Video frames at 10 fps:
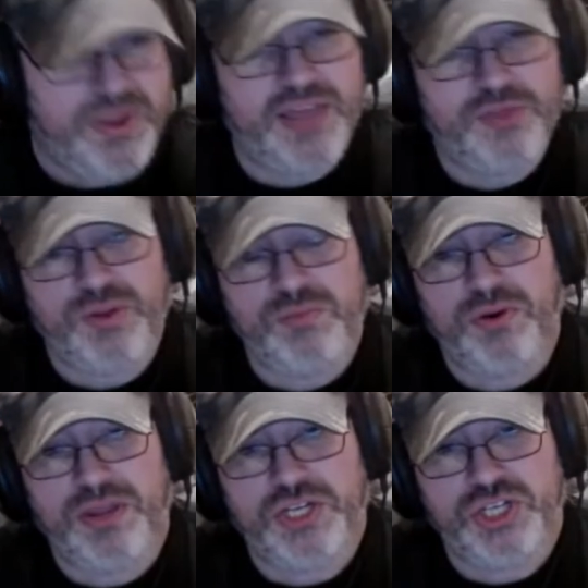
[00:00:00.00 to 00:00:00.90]
got 3
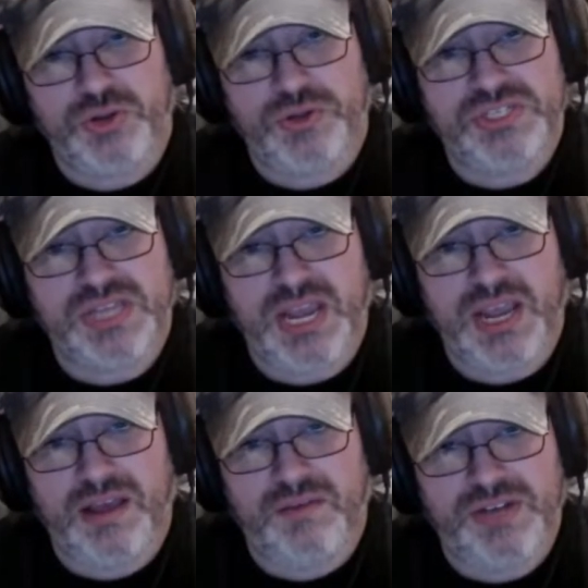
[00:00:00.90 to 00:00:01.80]
more issues
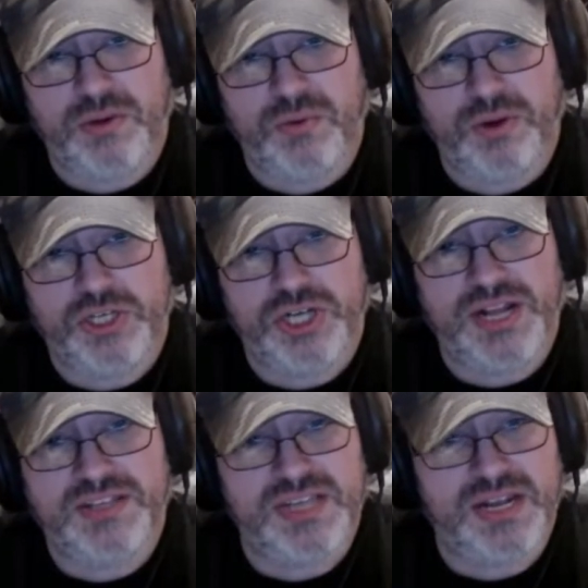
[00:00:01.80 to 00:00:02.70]
of Daniel Warren
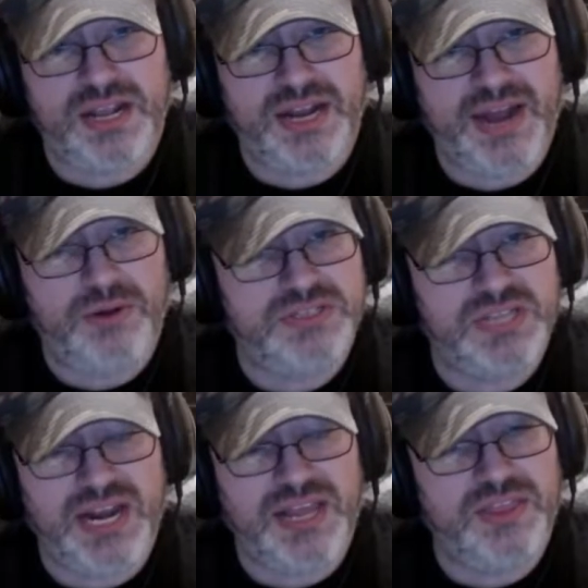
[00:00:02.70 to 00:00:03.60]
Johnson, and I don't
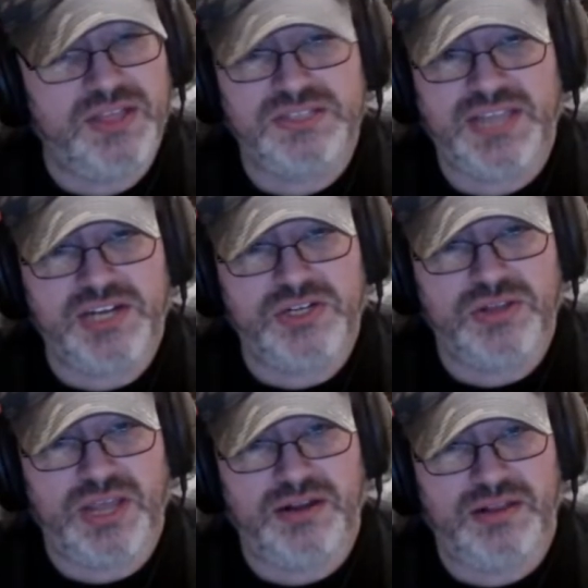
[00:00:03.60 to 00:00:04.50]
see anything
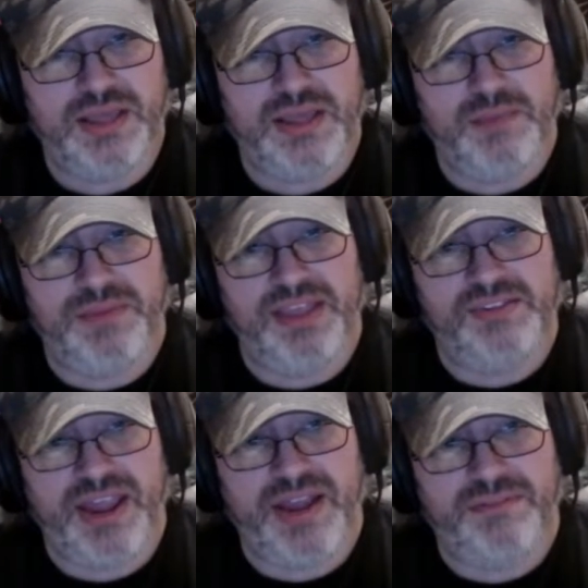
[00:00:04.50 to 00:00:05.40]
scheduled on the League of Comic
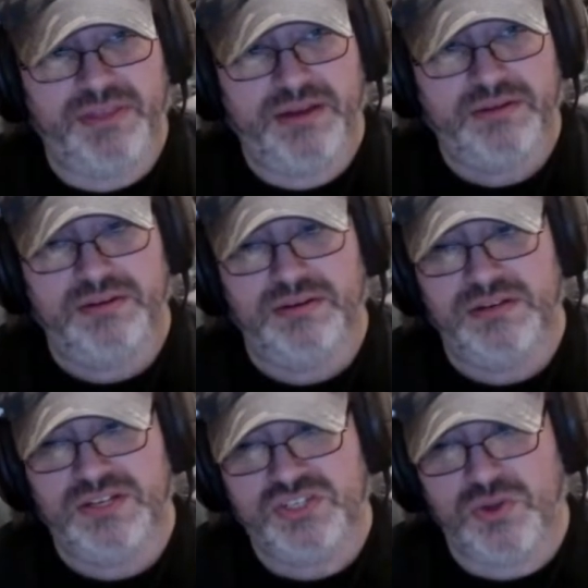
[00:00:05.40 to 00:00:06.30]
Geeks after that.
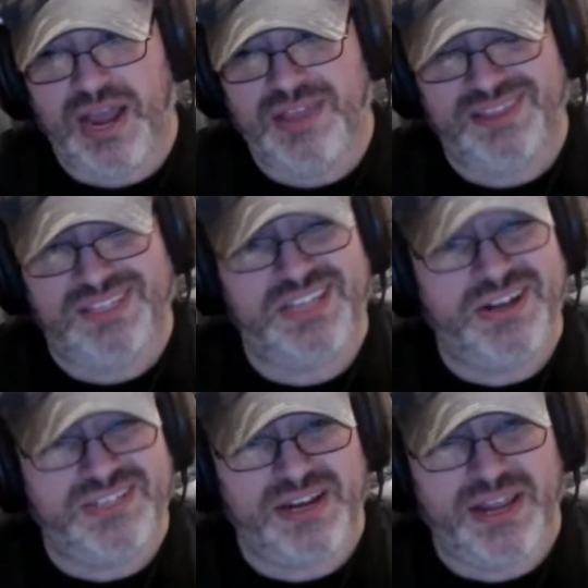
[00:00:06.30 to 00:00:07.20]
So I think the
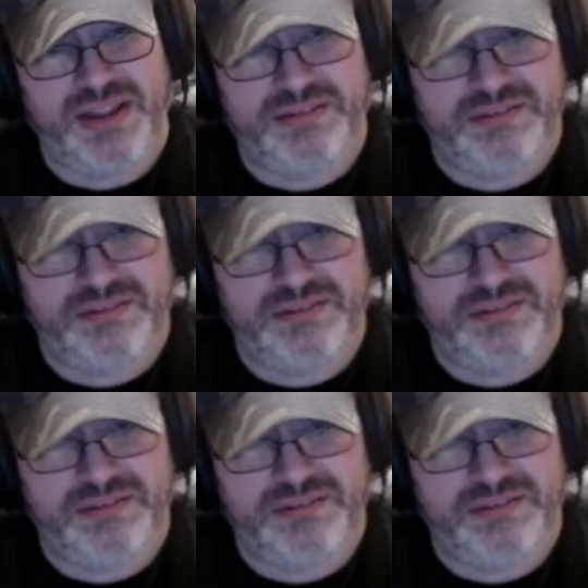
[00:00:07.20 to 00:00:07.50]
series ending,